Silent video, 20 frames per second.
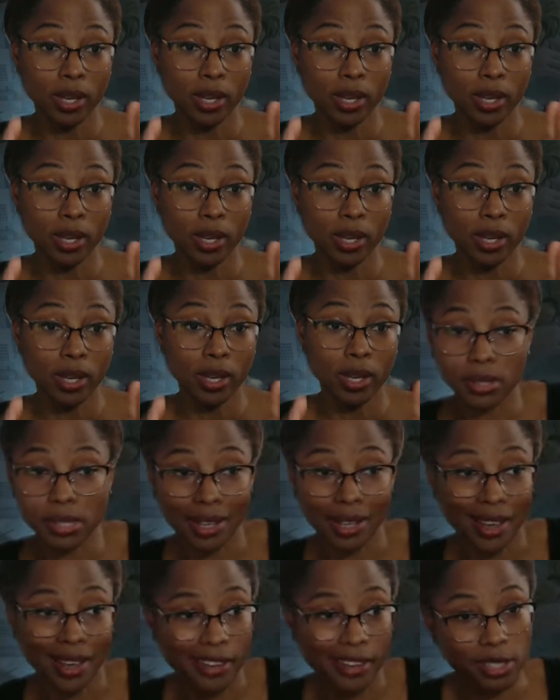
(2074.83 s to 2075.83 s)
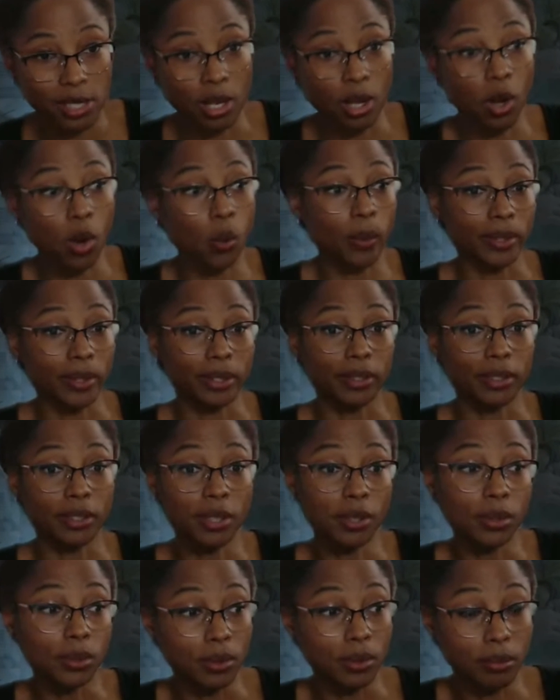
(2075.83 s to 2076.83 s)
all those clients go with
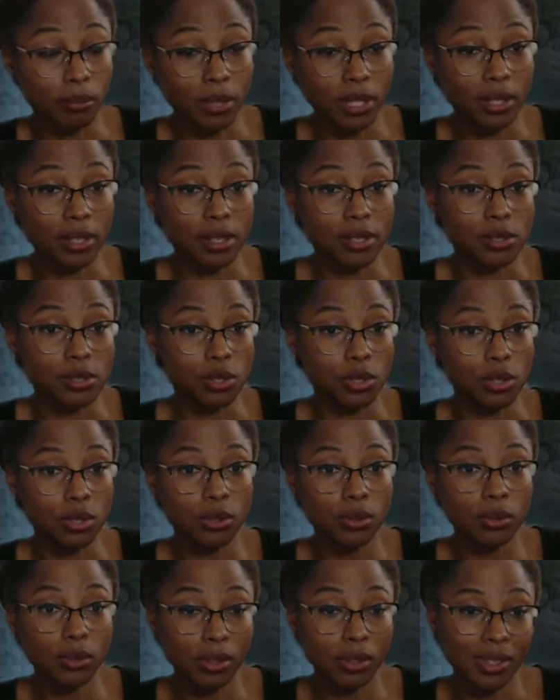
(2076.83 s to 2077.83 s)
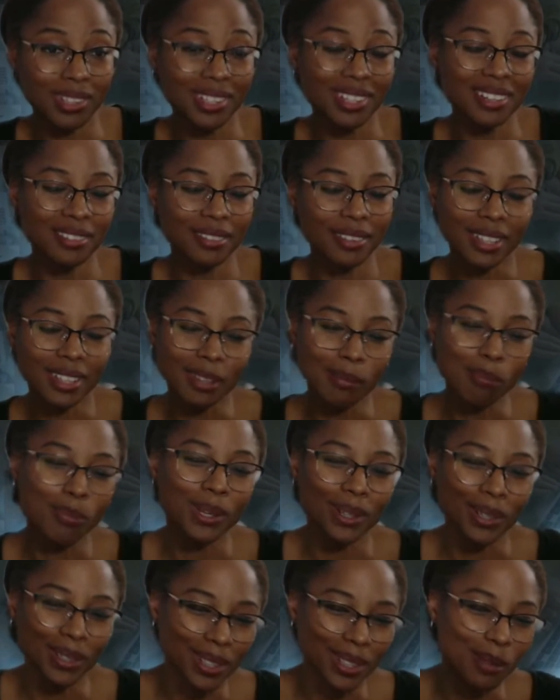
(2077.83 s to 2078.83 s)
you because you didn't really
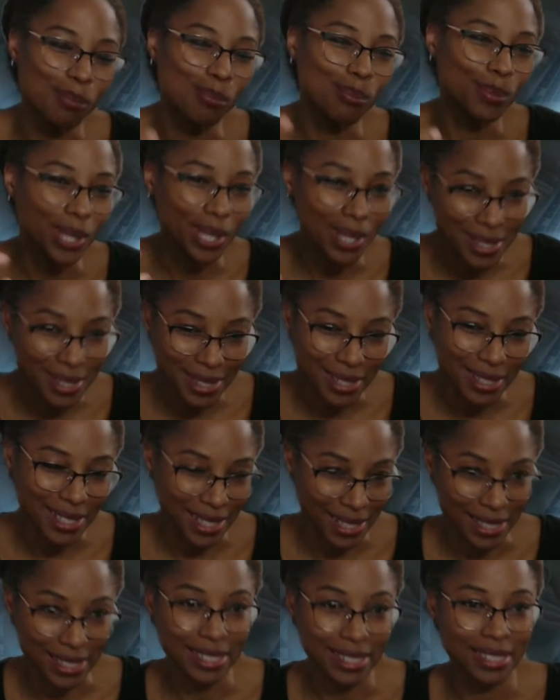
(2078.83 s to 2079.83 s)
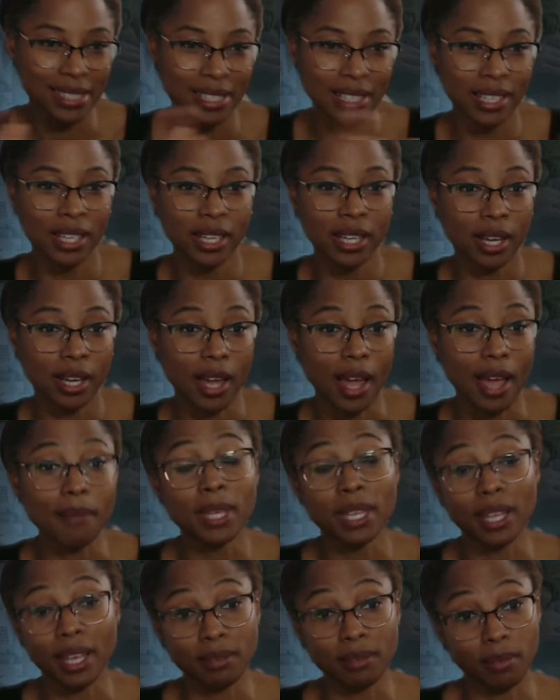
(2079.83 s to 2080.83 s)
build a business. I
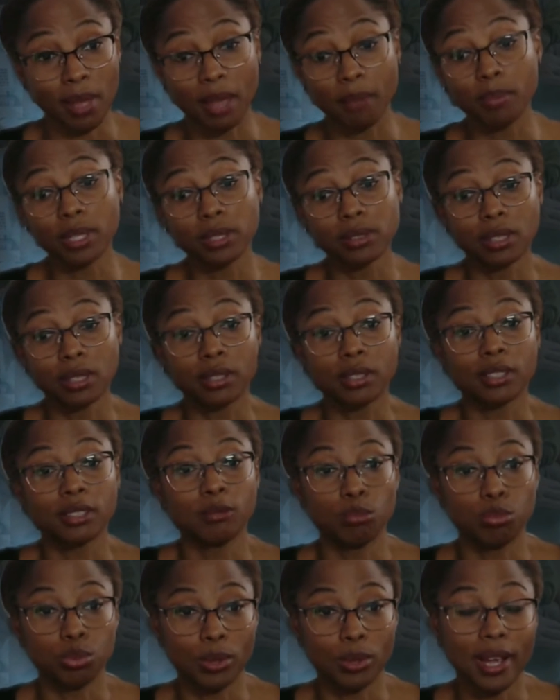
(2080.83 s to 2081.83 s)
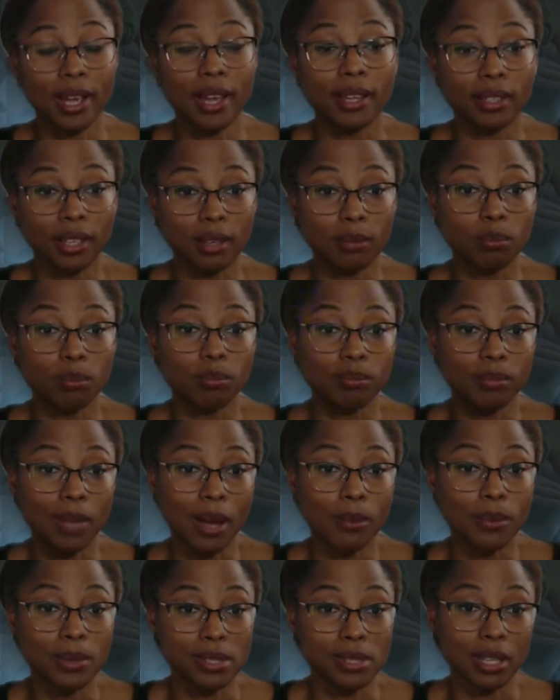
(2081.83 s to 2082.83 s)
built a good brand, like
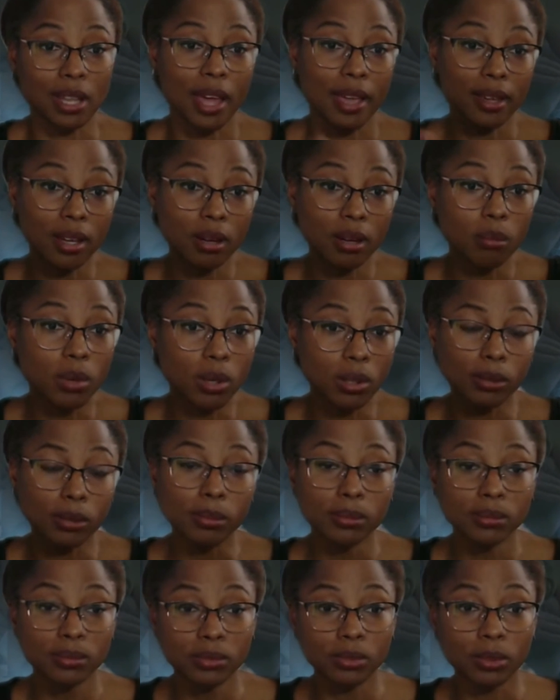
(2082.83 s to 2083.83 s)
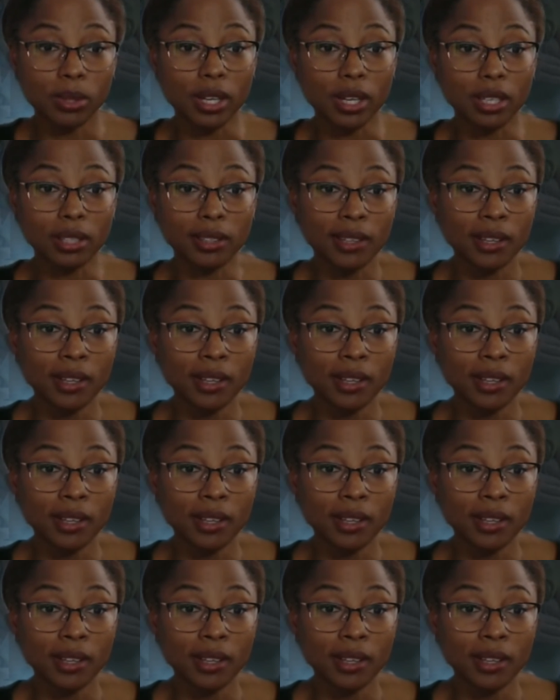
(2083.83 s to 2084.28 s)
I was likable, right?